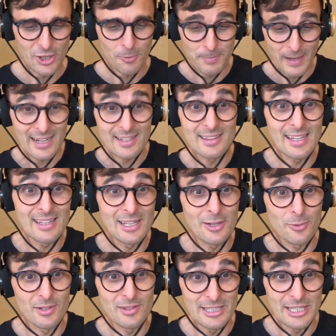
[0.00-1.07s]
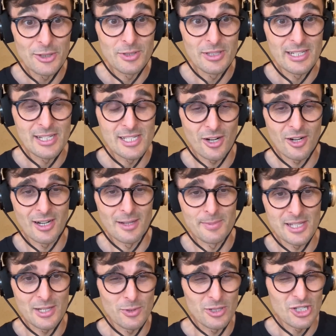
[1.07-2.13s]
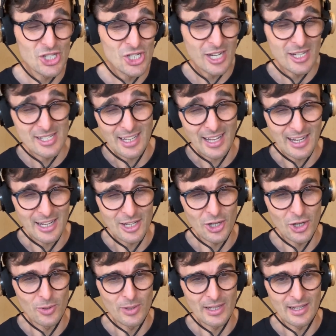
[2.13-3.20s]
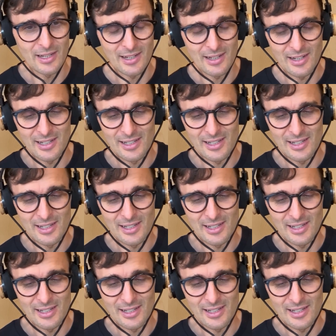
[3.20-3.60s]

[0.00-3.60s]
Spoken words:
back then they were literally startups. They were just getting going.